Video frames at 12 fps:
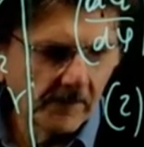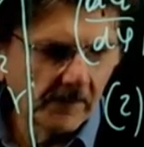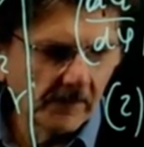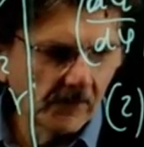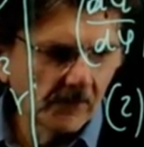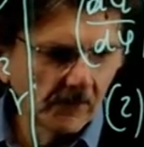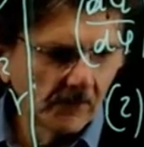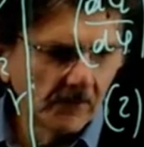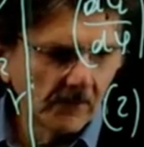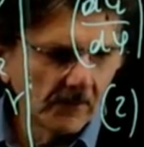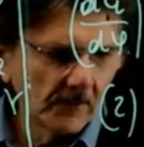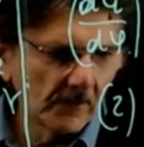du
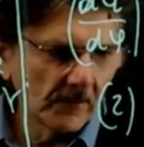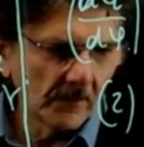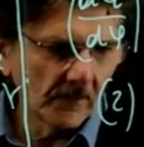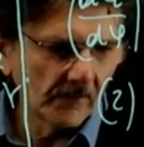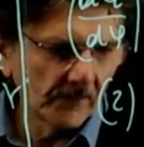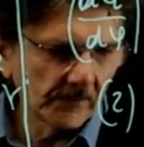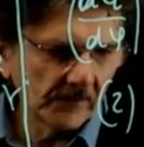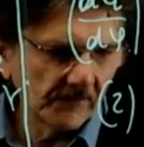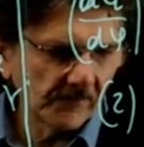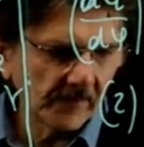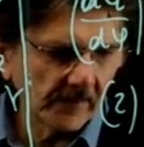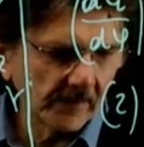over d
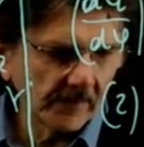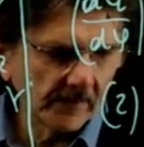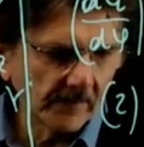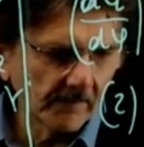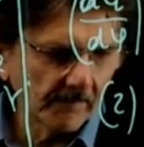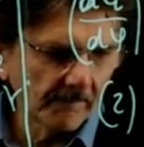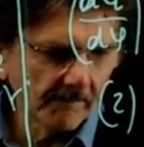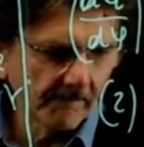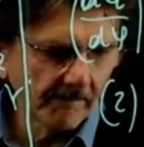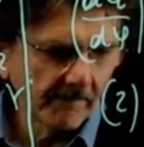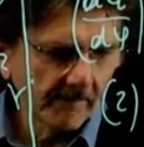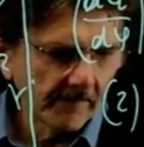phi
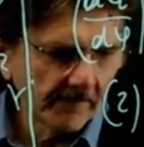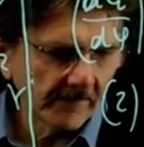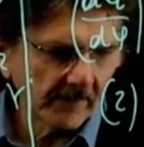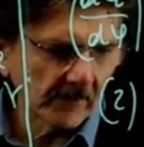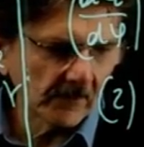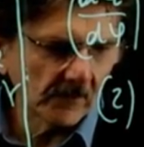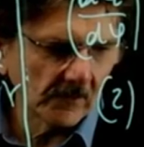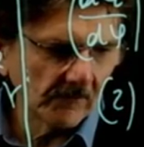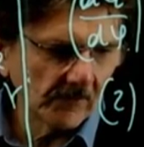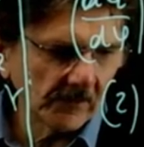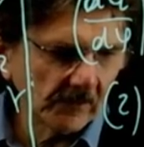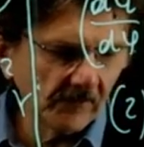second
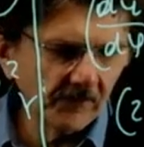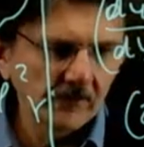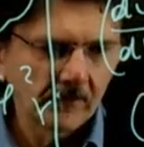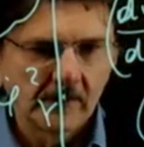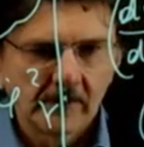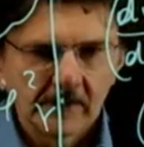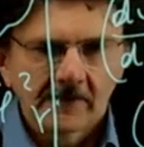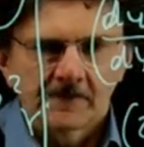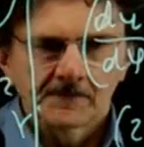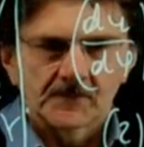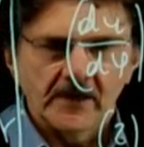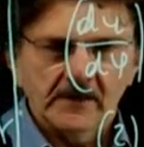derivative.
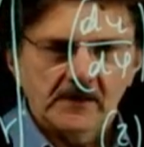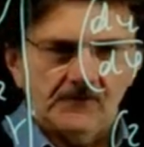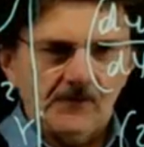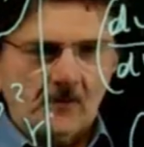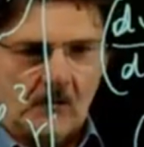Right? If I